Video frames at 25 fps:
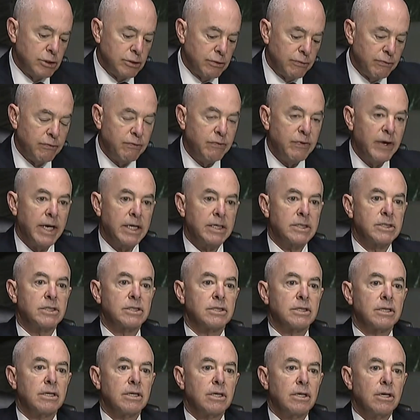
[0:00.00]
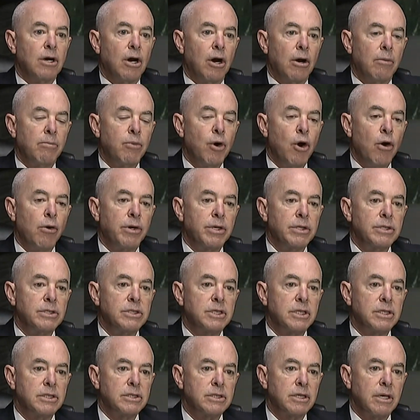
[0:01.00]
to fix our broken
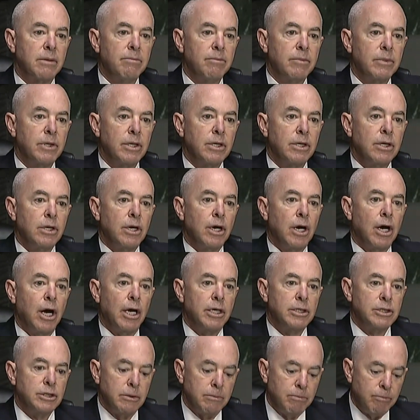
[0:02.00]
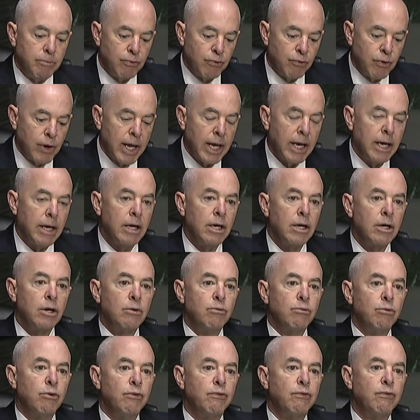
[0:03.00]
system, to bring
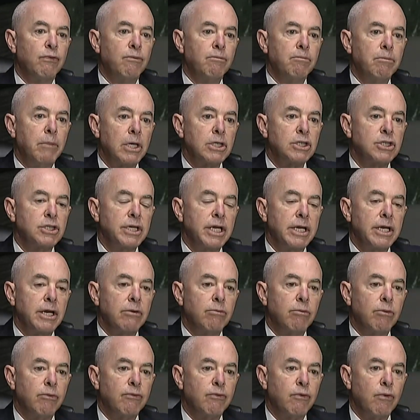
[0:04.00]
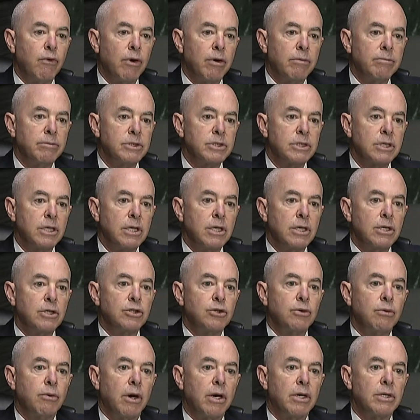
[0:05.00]
much-needed reforms
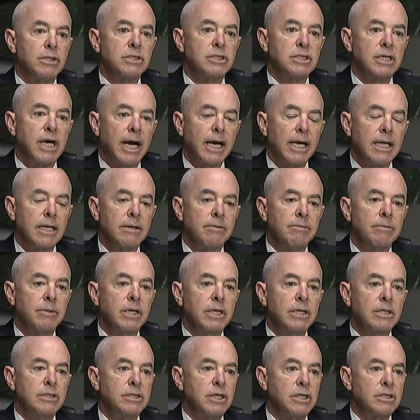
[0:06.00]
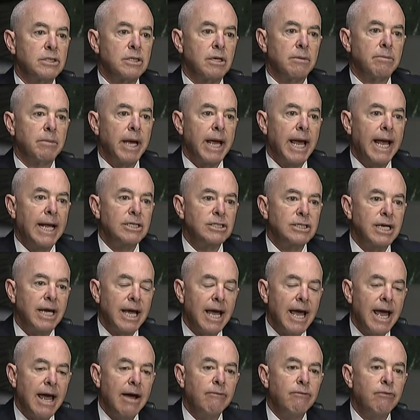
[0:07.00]
to our asylum system and to
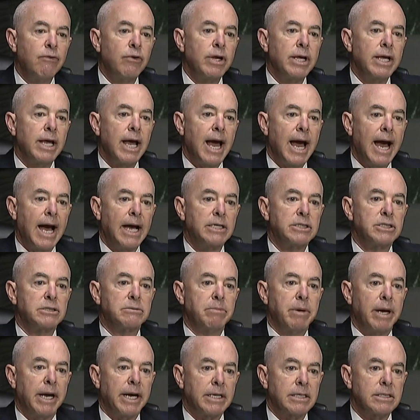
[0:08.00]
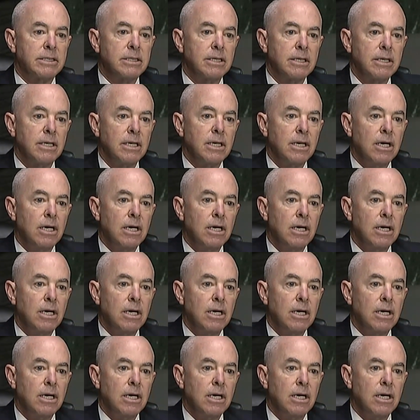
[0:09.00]
every aspect